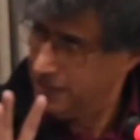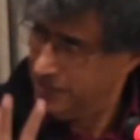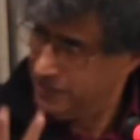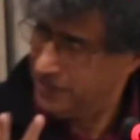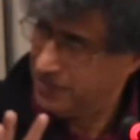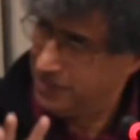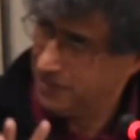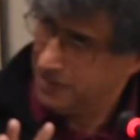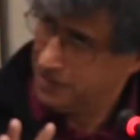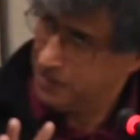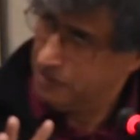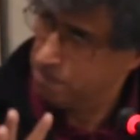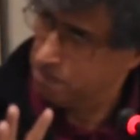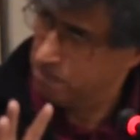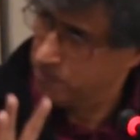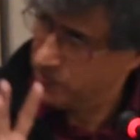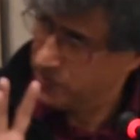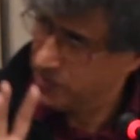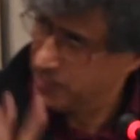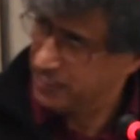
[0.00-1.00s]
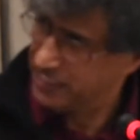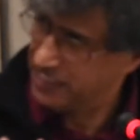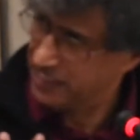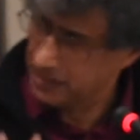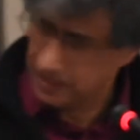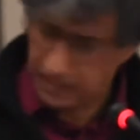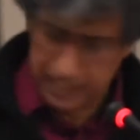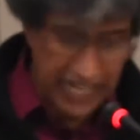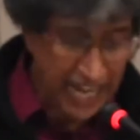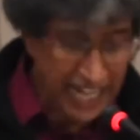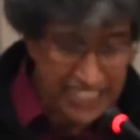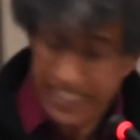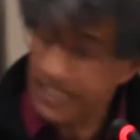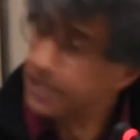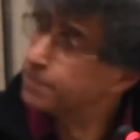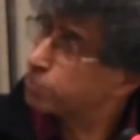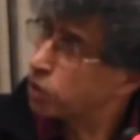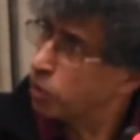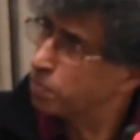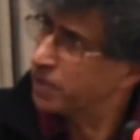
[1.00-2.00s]

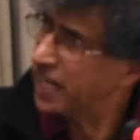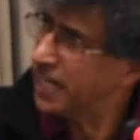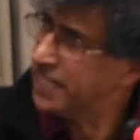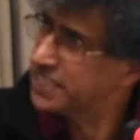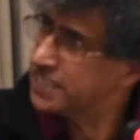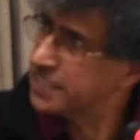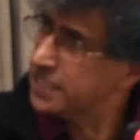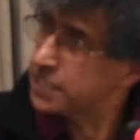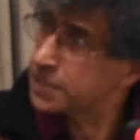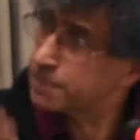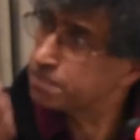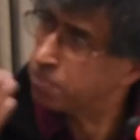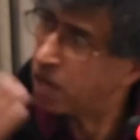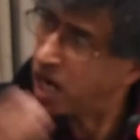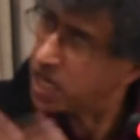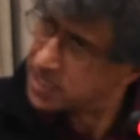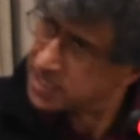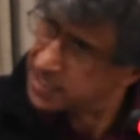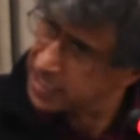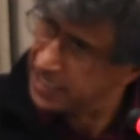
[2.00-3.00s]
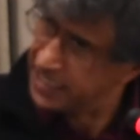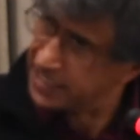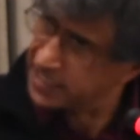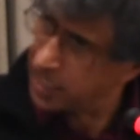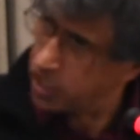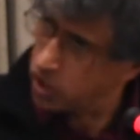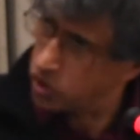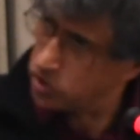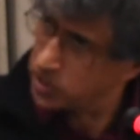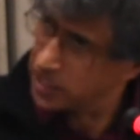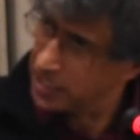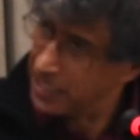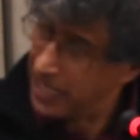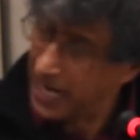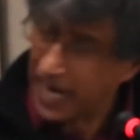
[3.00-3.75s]
landed proprietors parcel it out,